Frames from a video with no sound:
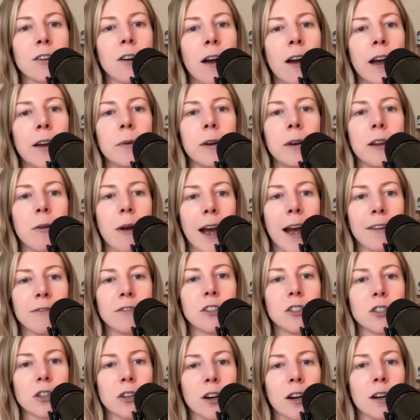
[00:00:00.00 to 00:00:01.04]
on when you have to
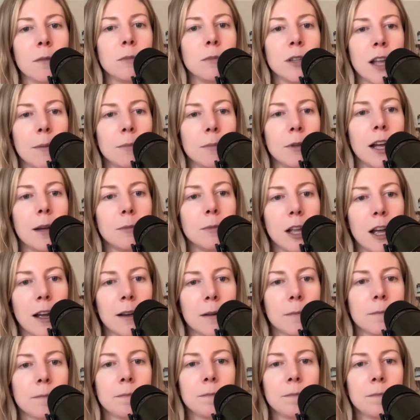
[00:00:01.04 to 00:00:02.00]
turn, blah, blah, blah.